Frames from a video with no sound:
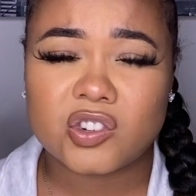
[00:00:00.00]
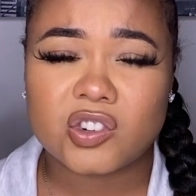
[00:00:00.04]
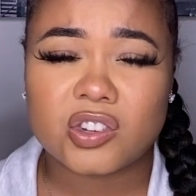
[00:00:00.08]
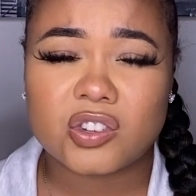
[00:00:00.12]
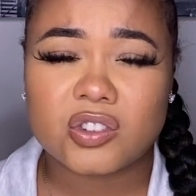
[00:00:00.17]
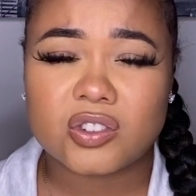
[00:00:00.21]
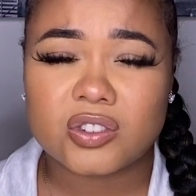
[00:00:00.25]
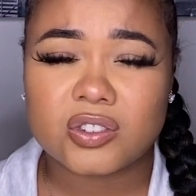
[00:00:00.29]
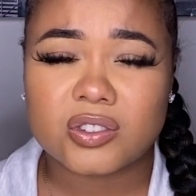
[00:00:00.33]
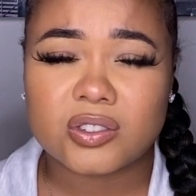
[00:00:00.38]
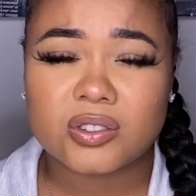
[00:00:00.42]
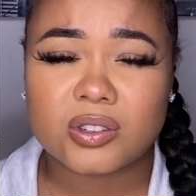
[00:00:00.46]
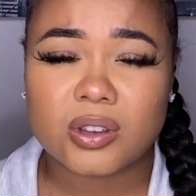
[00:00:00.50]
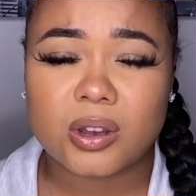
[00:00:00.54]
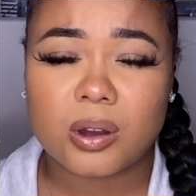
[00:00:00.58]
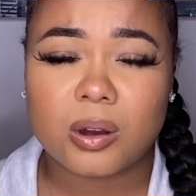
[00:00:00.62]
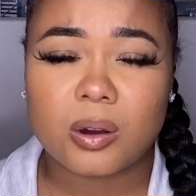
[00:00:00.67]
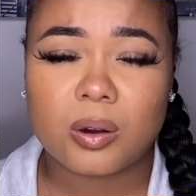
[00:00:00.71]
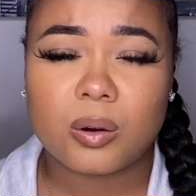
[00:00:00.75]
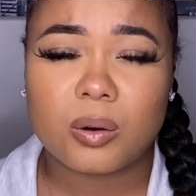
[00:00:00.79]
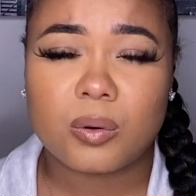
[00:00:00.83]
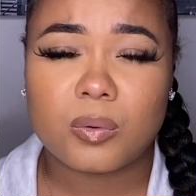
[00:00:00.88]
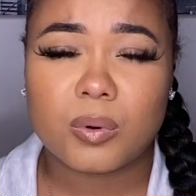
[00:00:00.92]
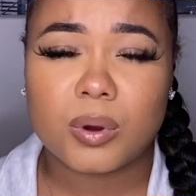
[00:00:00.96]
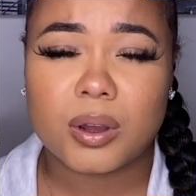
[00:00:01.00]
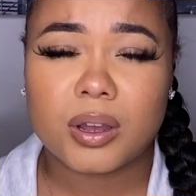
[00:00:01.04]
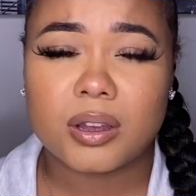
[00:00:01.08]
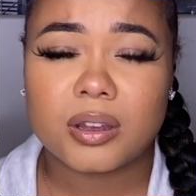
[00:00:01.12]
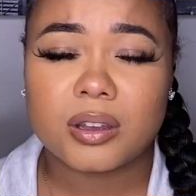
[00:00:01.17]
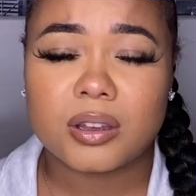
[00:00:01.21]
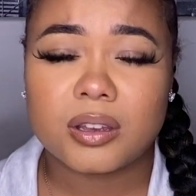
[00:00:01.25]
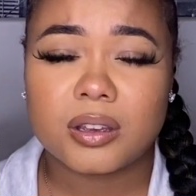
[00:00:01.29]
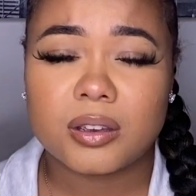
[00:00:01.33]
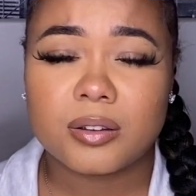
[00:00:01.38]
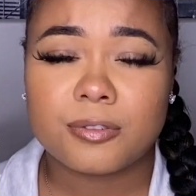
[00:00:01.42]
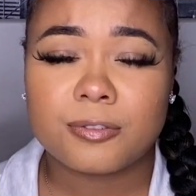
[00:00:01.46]
It's so
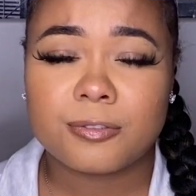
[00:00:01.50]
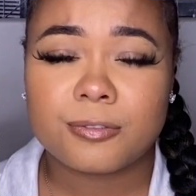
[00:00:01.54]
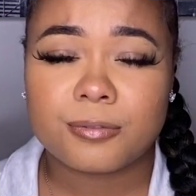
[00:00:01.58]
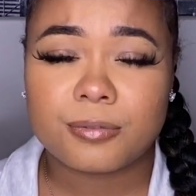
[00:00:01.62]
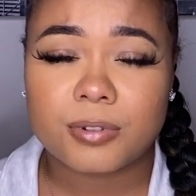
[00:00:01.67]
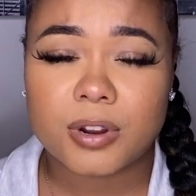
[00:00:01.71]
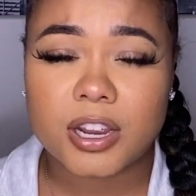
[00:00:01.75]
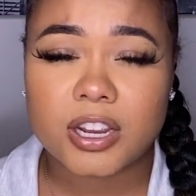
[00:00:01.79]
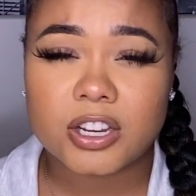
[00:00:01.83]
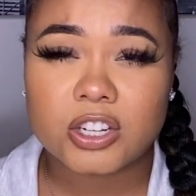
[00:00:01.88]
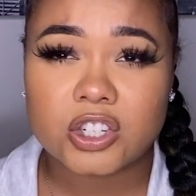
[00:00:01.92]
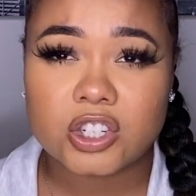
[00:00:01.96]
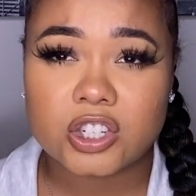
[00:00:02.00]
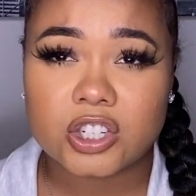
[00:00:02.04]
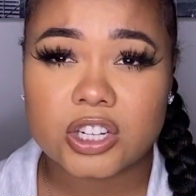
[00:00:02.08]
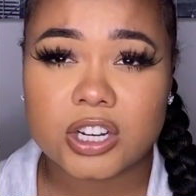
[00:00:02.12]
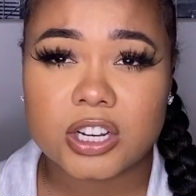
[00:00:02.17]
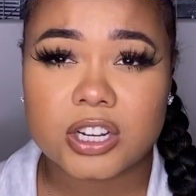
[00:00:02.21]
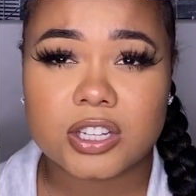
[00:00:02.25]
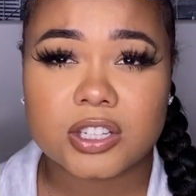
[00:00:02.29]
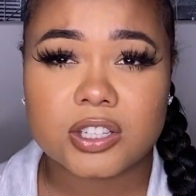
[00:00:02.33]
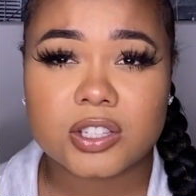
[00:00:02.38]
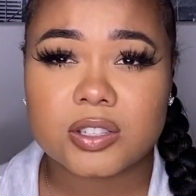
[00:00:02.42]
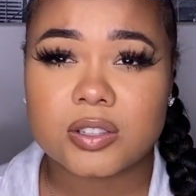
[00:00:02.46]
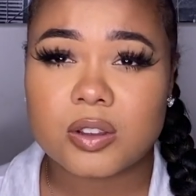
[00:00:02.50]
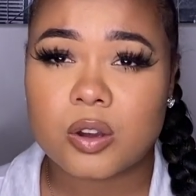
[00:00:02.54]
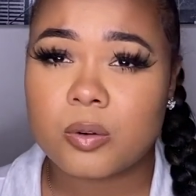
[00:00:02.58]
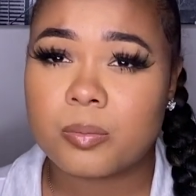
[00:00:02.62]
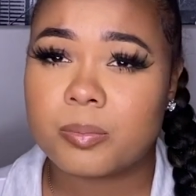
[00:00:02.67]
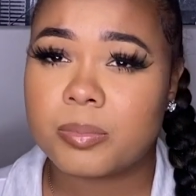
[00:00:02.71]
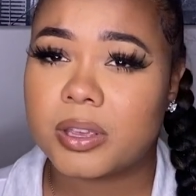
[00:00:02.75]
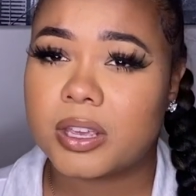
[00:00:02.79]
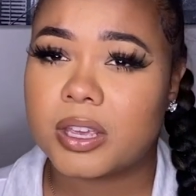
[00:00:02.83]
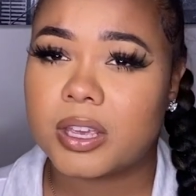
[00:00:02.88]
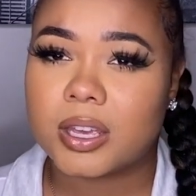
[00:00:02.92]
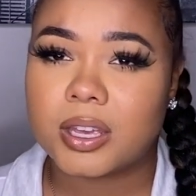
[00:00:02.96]
fresh and
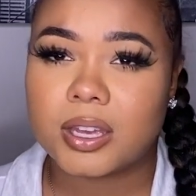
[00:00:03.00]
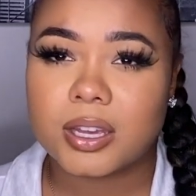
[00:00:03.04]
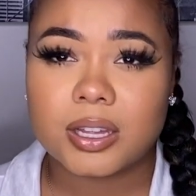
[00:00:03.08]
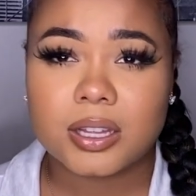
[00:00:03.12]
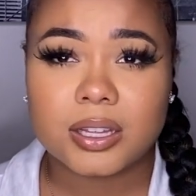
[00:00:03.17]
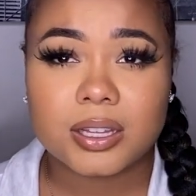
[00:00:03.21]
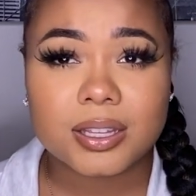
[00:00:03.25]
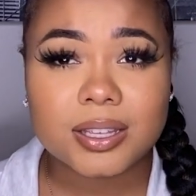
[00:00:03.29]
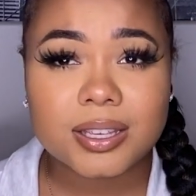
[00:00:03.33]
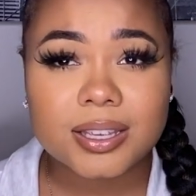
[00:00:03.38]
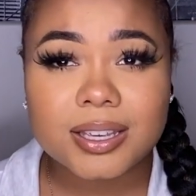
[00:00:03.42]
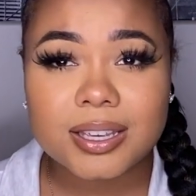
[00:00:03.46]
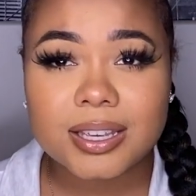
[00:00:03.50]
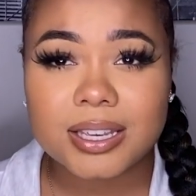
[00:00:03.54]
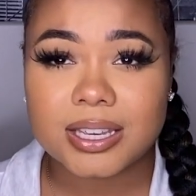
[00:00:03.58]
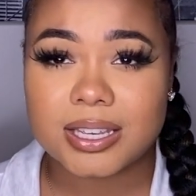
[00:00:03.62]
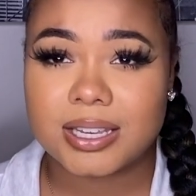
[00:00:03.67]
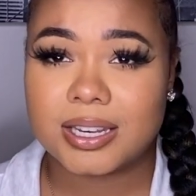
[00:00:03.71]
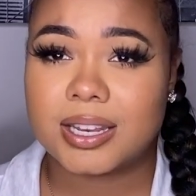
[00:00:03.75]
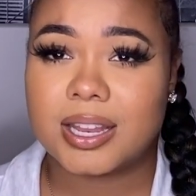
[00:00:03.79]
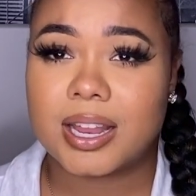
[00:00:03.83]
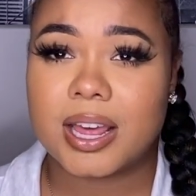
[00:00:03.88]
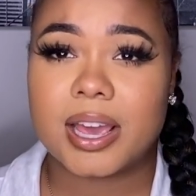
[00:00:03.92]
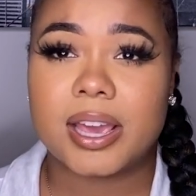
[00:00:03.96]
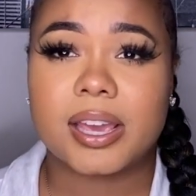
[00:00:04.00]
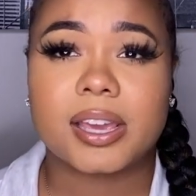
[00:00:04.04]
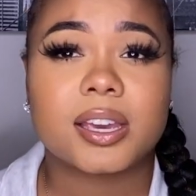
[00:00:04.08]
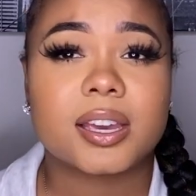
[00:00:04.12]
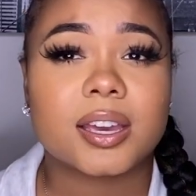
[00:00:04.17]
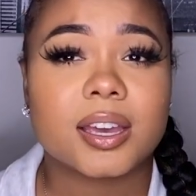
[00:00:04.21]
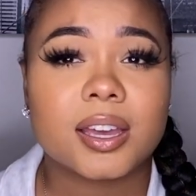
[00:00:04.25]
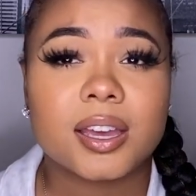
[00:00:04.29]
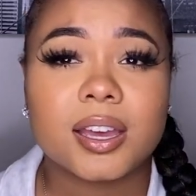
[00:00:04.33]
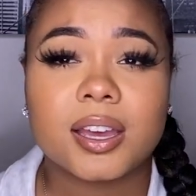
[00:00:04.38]
soapy and clean. Like,